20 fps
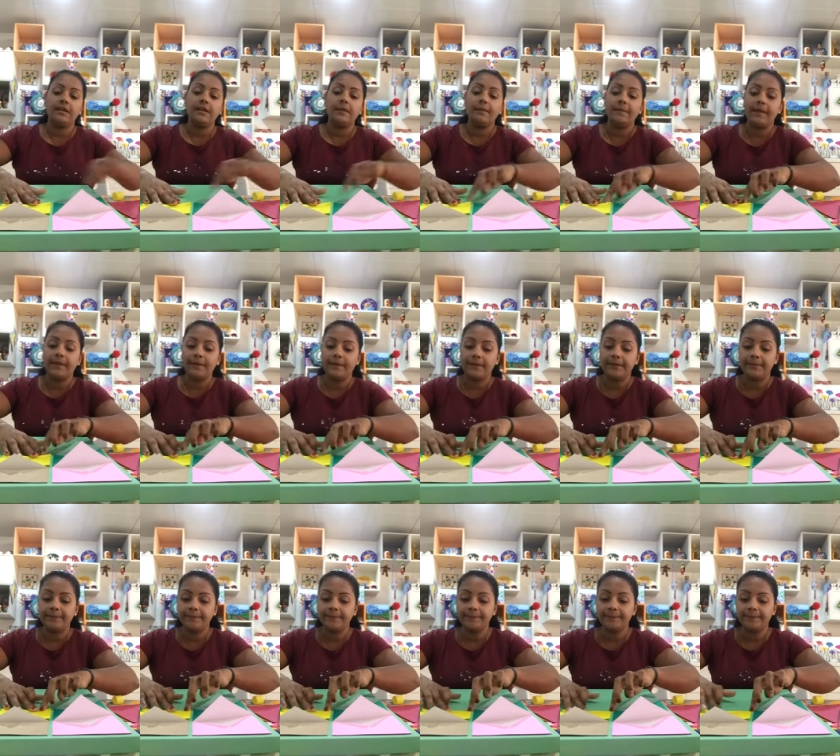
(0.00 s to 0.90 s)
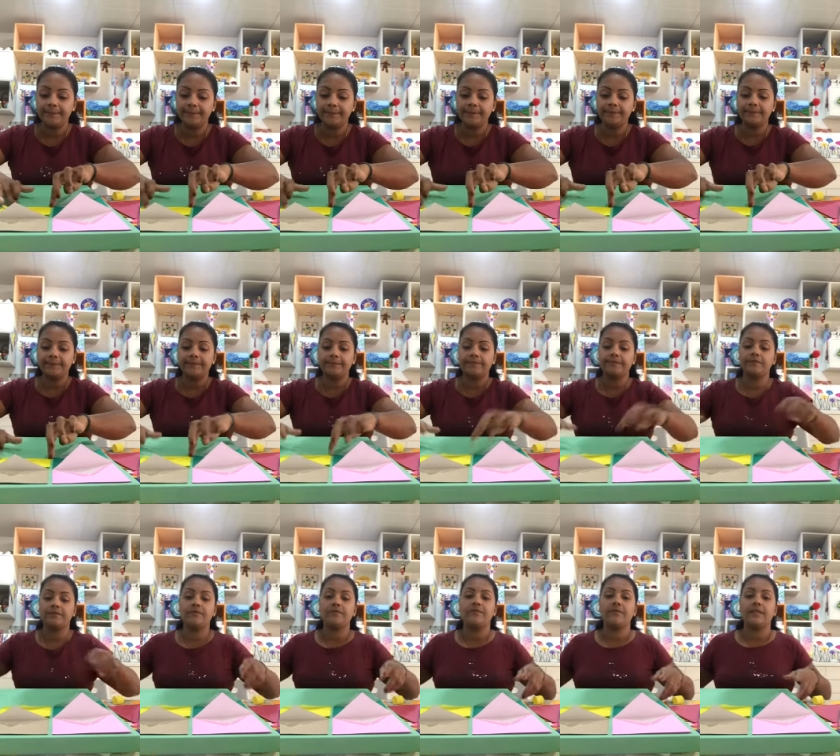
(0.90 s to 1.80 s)
paper
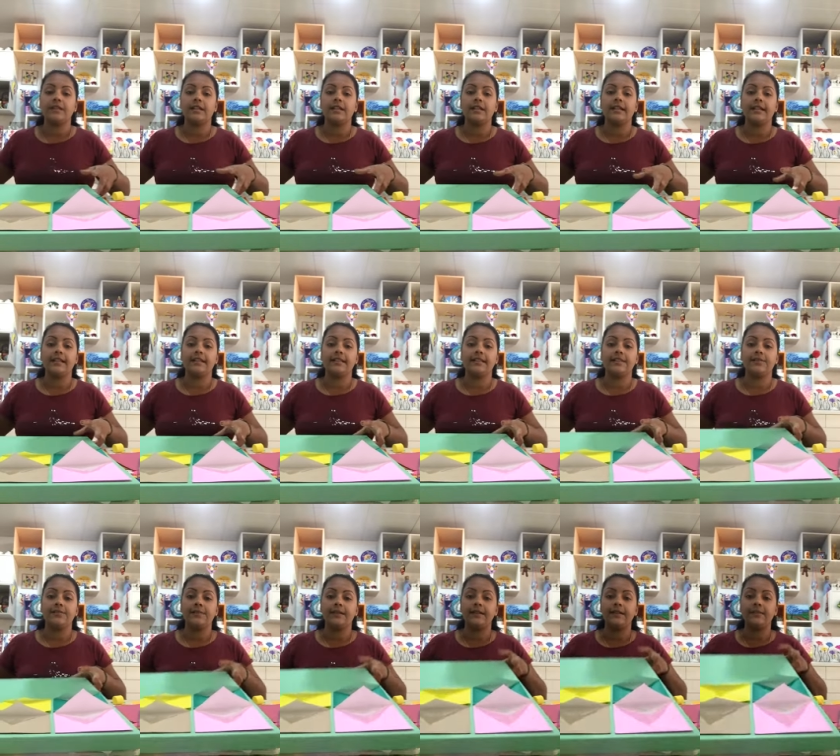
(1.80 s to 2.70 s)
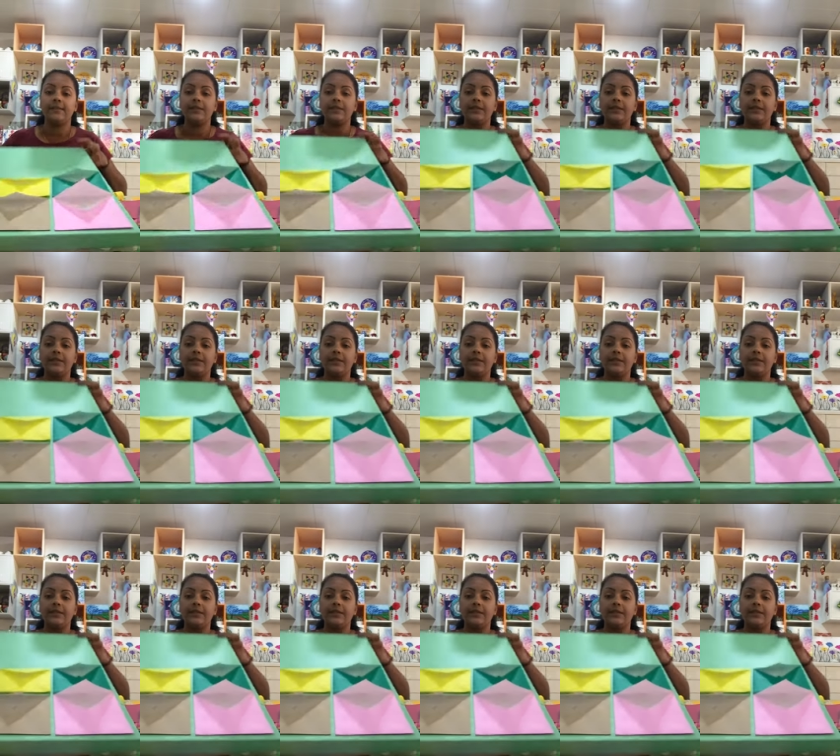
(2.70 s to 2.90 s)
like this way.